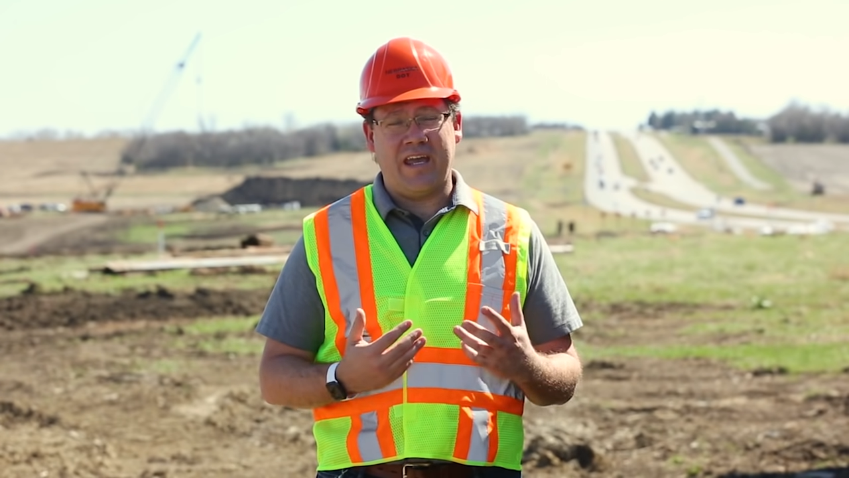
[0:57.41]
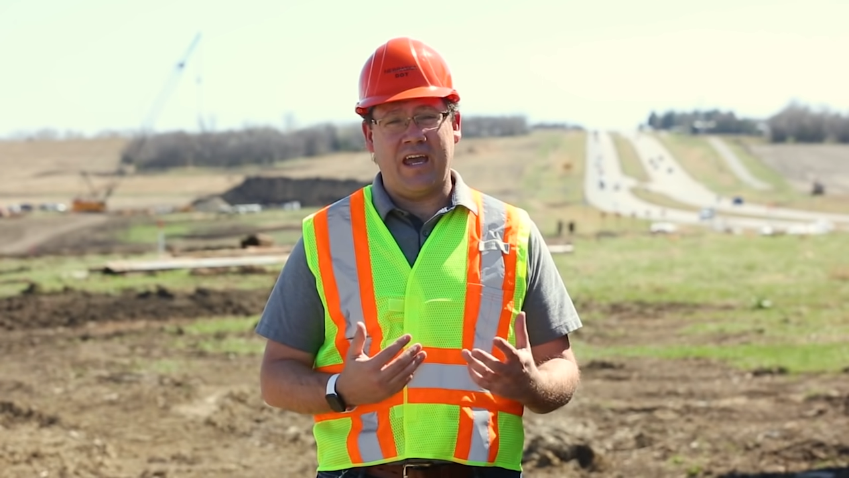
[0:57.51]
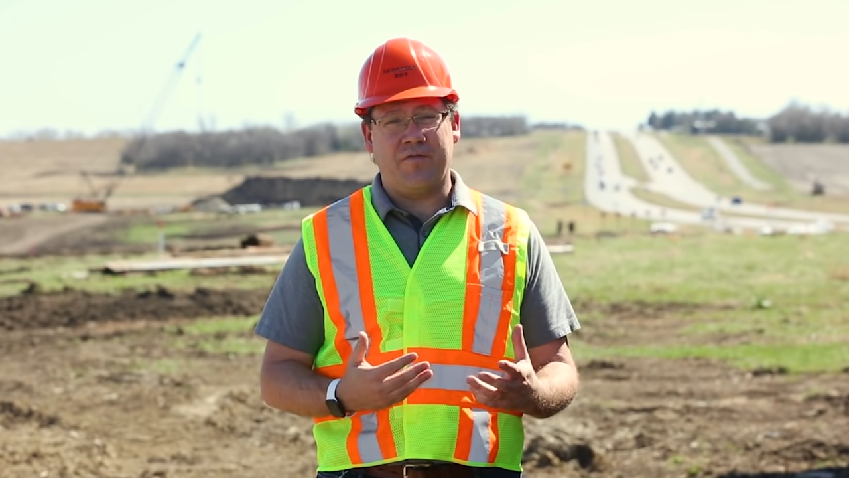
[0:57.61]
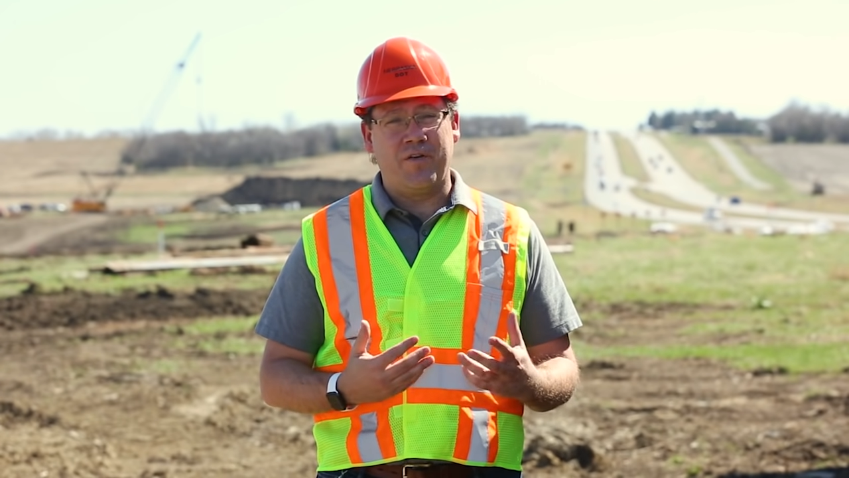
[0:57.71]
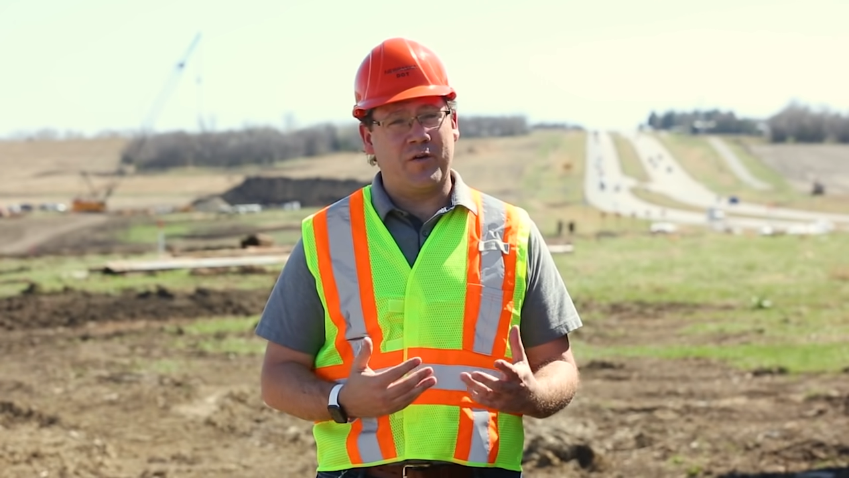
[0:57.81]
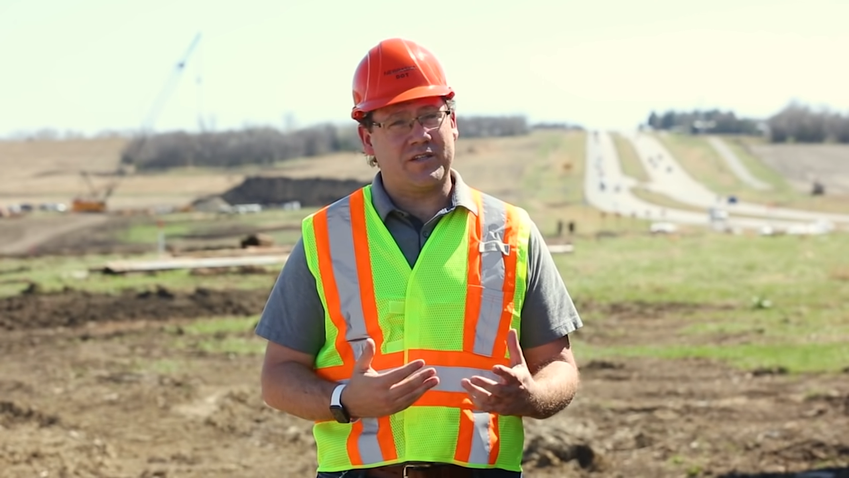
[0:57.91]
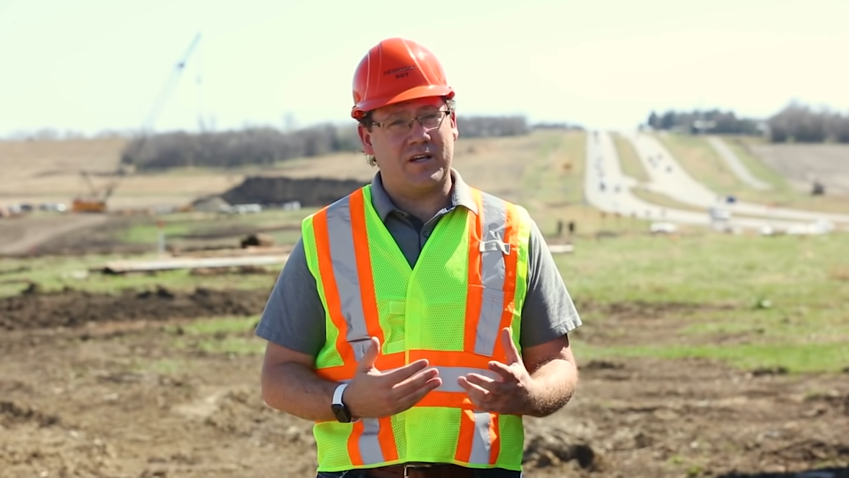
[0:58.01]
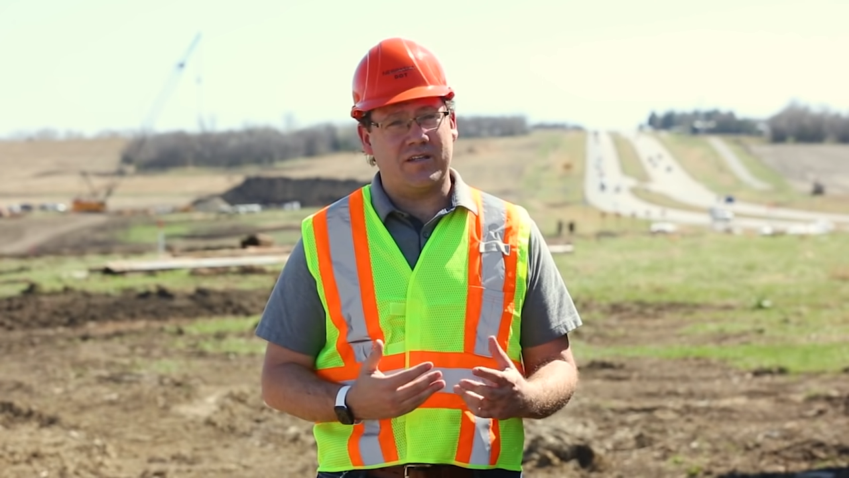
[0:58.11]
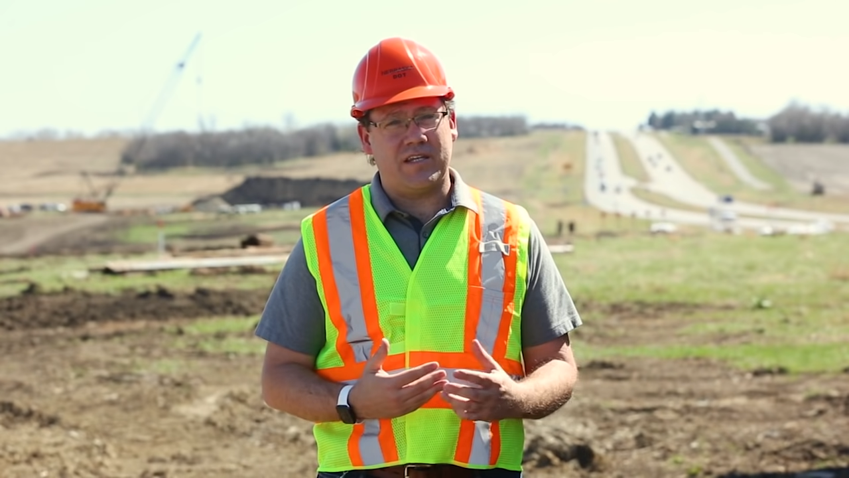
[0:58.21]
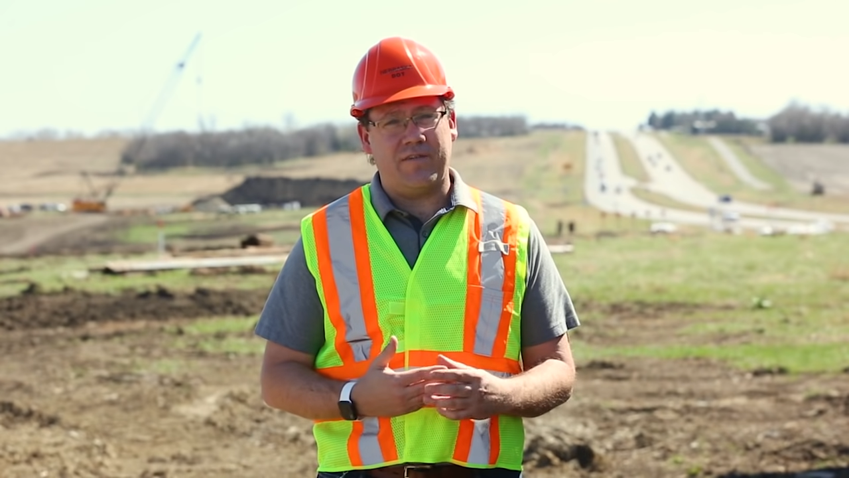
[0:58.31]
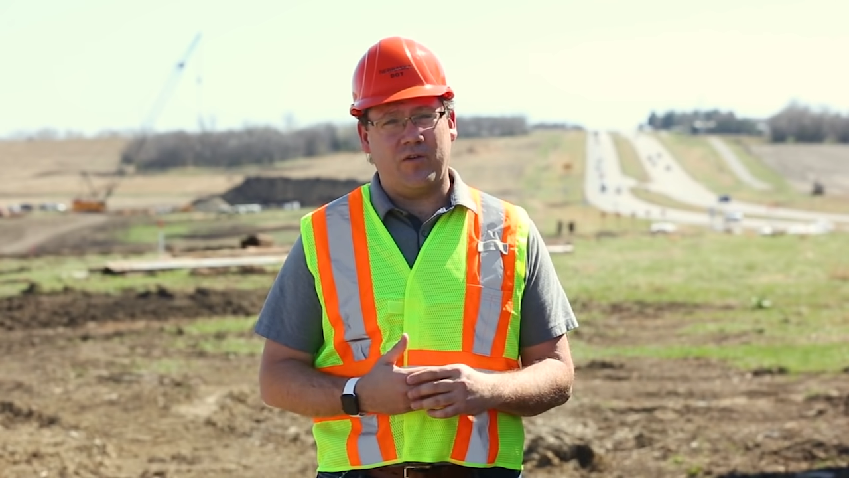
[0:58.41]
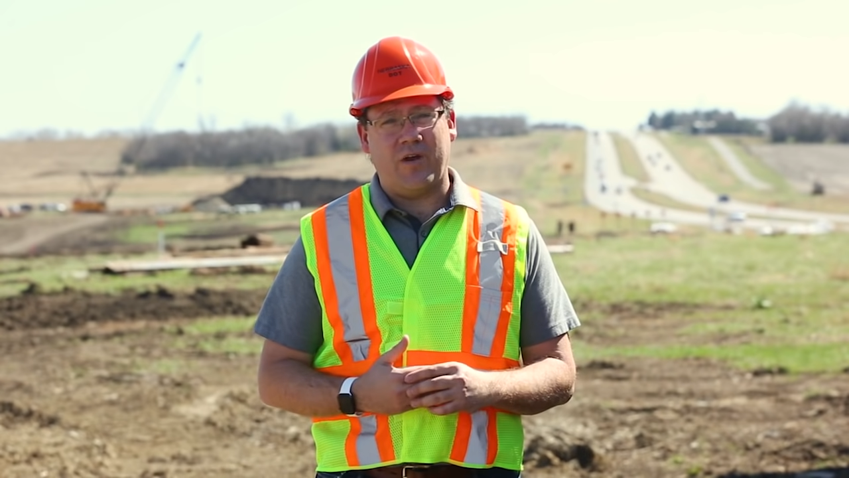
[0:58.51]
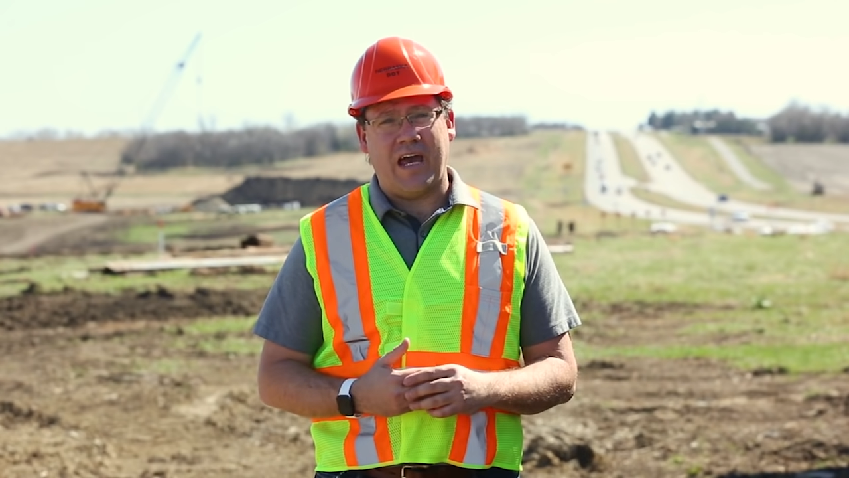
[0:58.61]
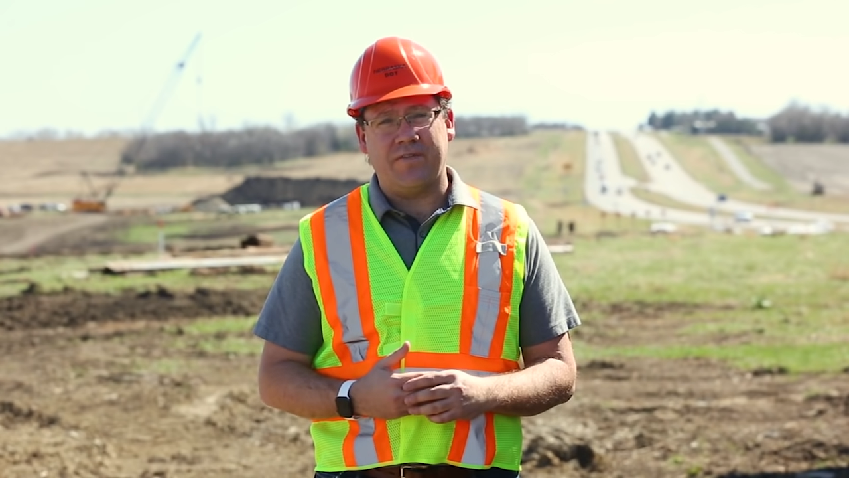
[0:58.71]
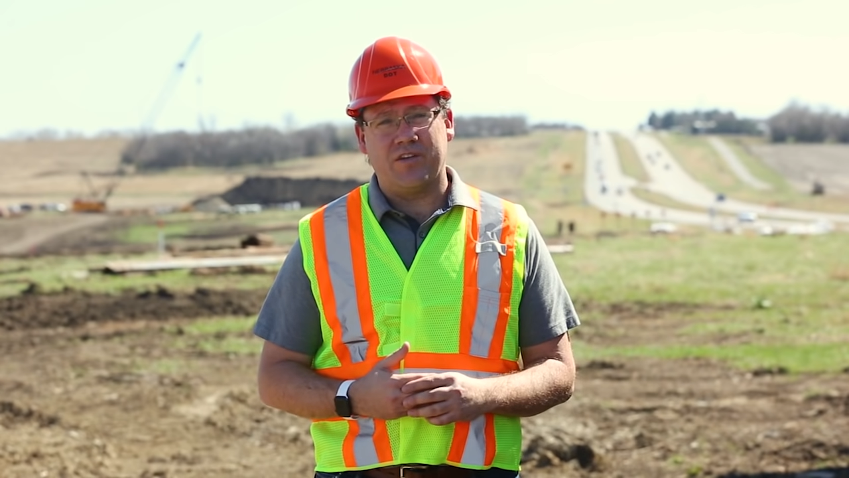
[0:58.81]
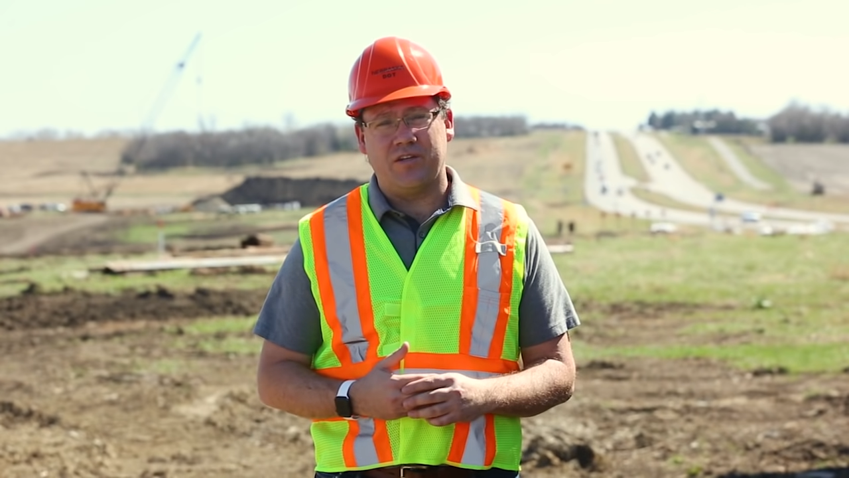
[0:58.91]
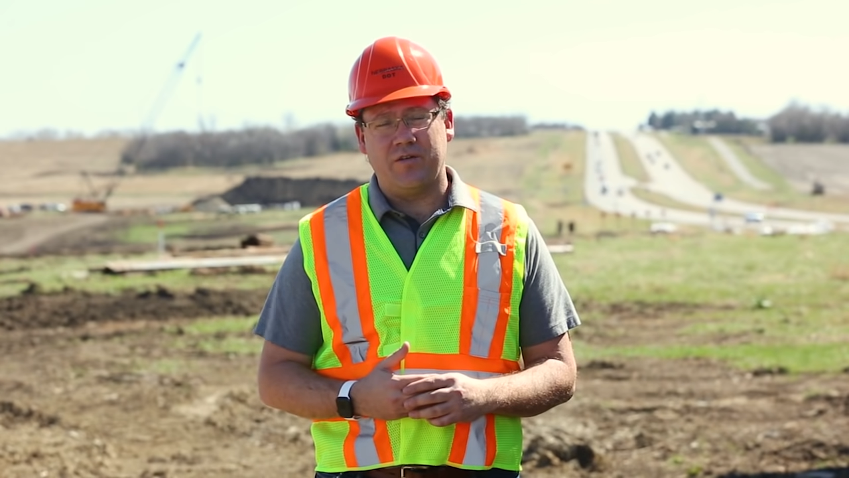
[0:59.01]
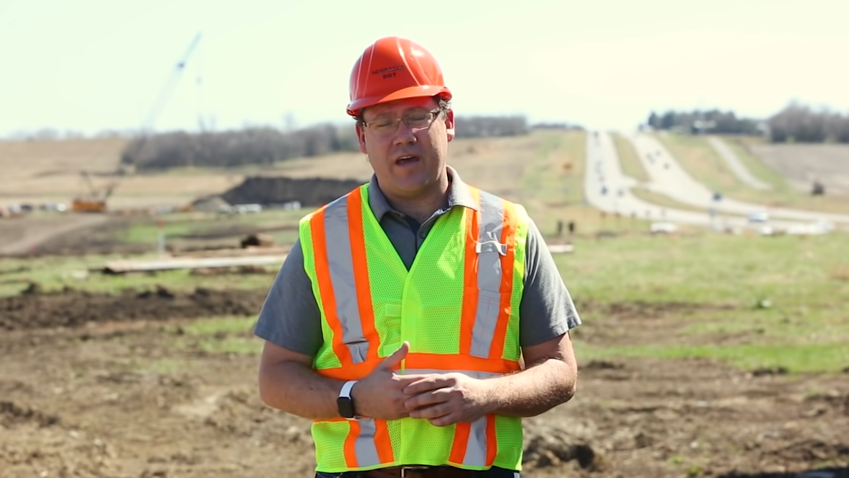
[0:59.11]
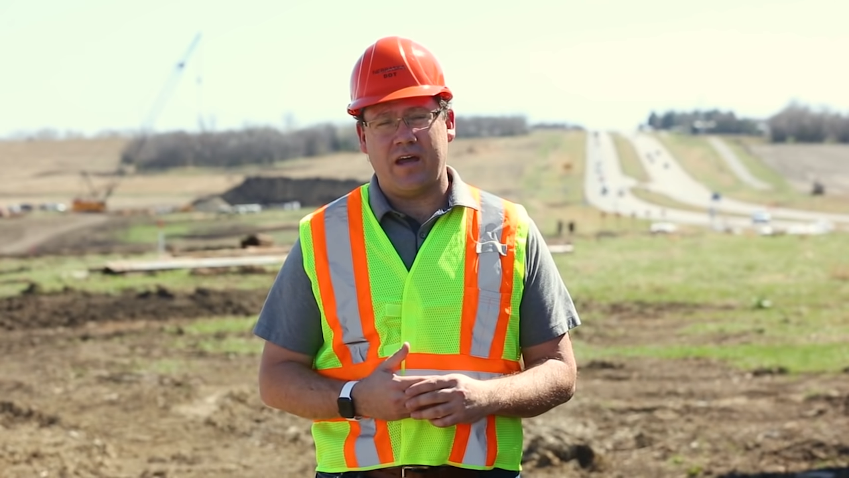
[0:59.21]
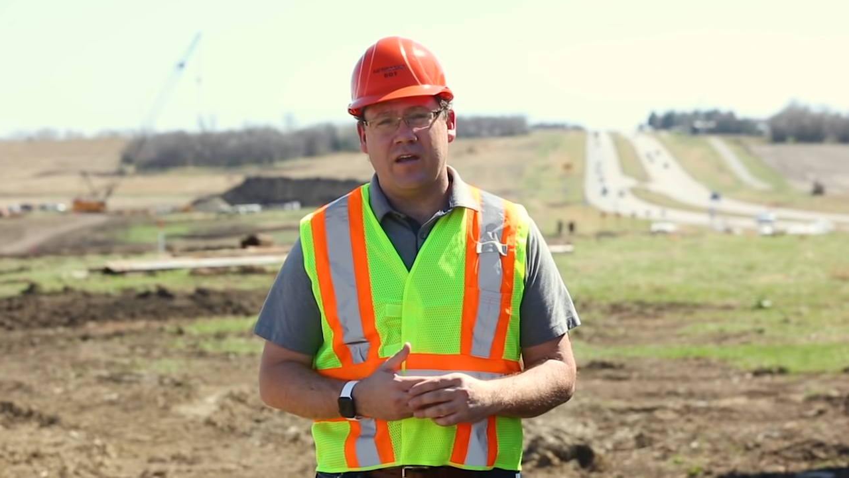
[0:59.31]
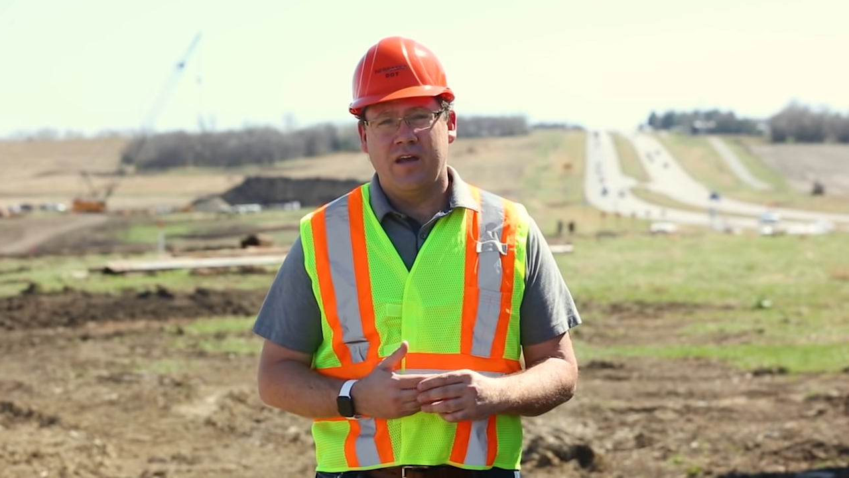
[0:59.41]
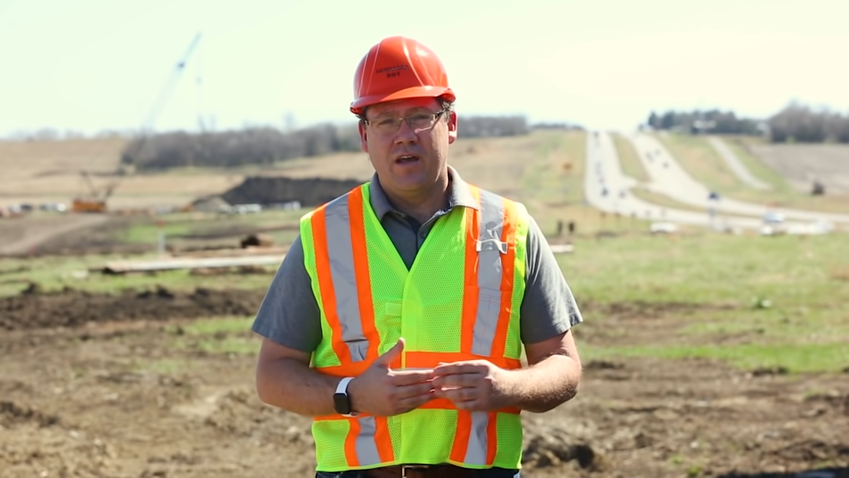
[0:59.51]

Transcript: can't focus on safety. We have to do that.